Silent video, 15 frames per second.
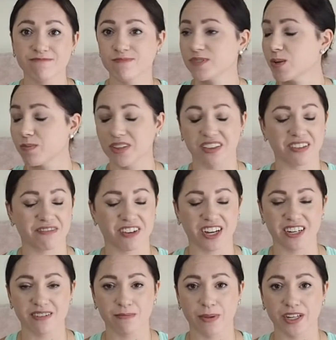Completely fine.
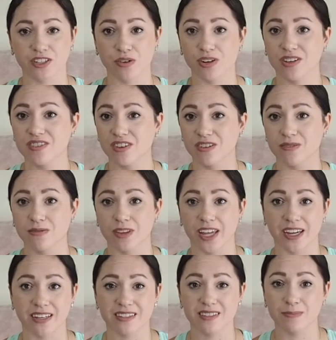My toenails aren't
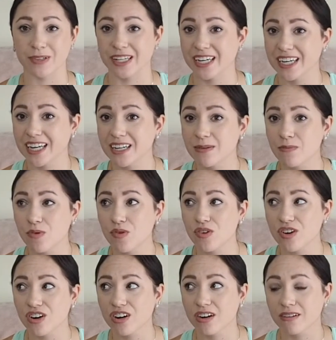like splitting
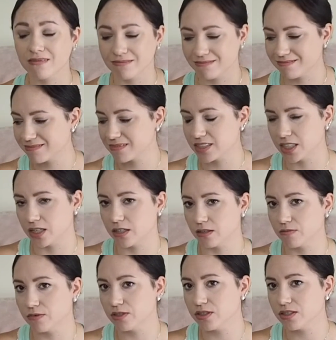anymore. Knock on
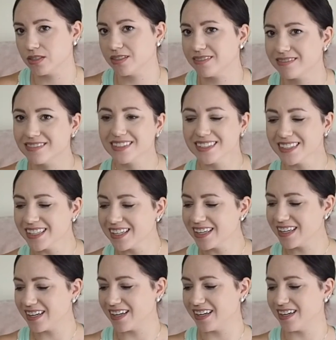wood.
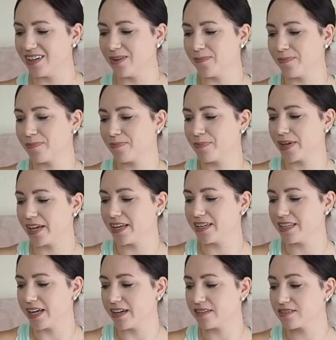But
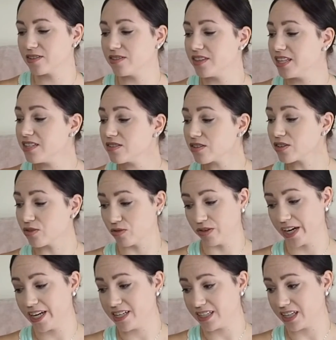yeah, so these are
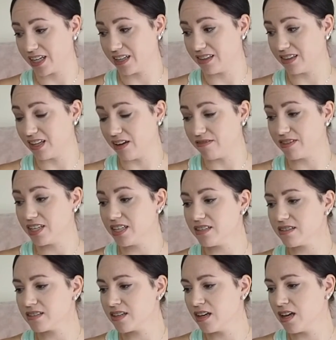great and I love
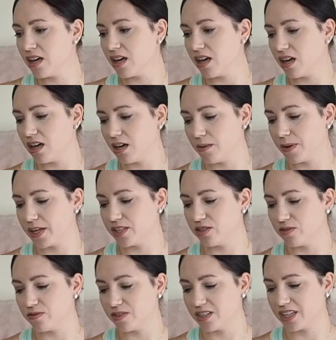these. I do
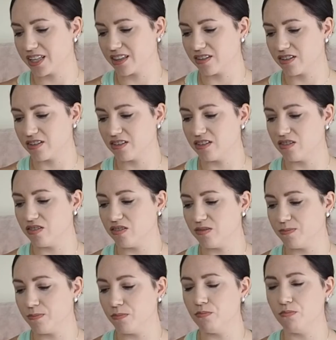feel like they're a little
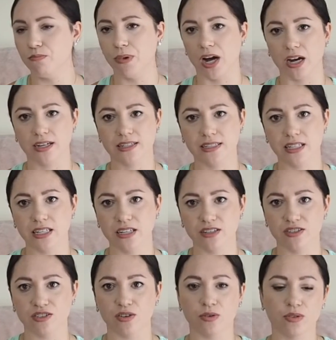boxy.
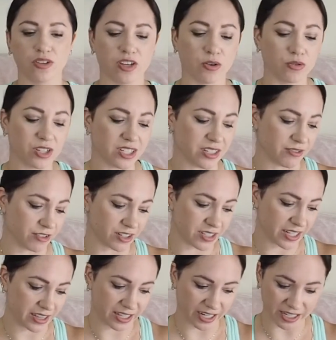So the only difference I
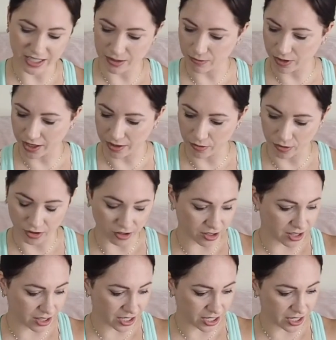think I did when I ordered
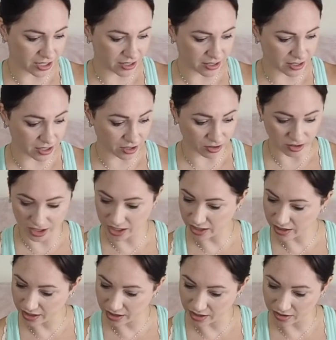these, literally I
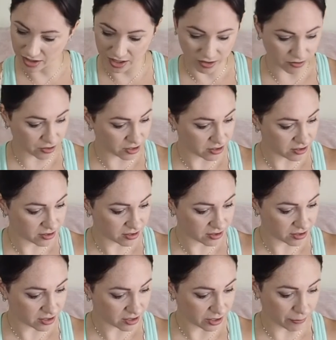think the only difference,
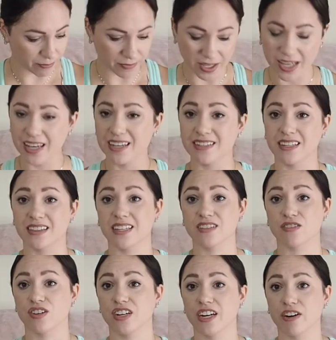yep, is that these
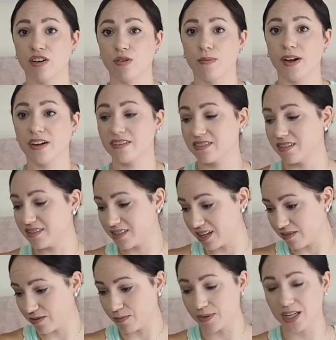are a narrow box instead
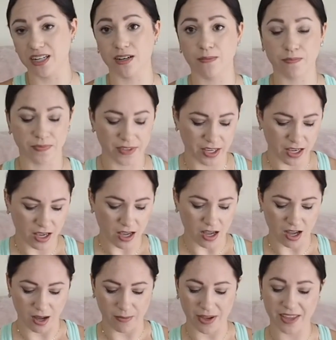of a medium.
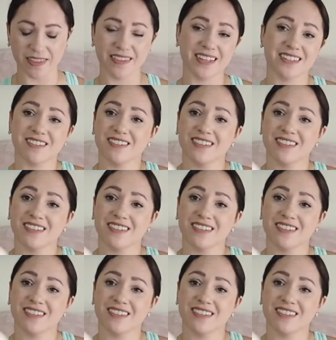And these are